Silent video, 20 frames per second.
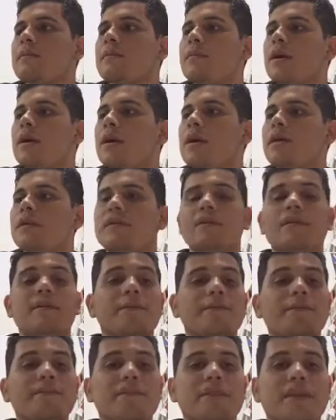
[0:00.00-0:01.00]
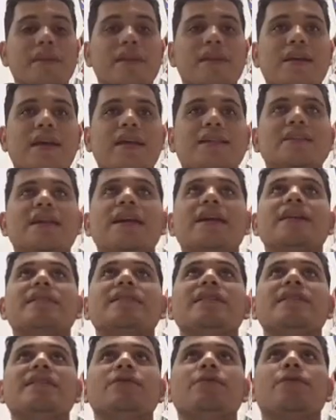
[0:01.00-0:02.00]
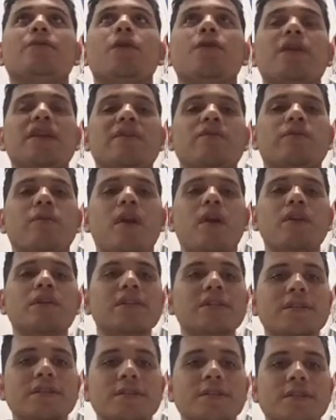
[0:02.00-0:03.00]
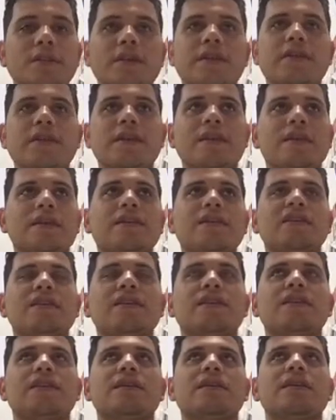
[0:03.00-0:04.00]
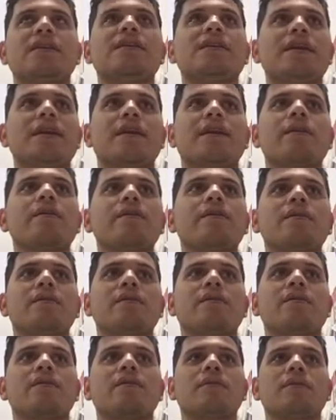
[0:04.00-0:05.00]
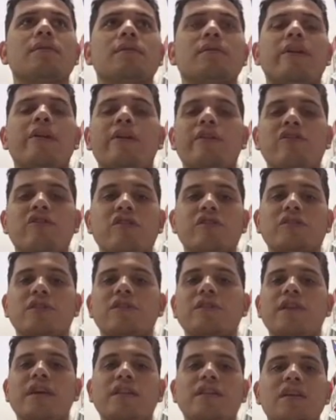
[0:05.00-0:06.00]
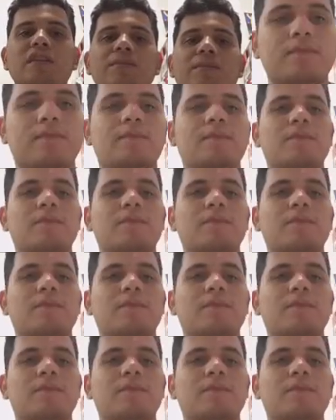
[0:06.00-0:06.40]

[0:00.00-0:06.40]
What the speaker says: but it has like these floating rocks in the air that are just connected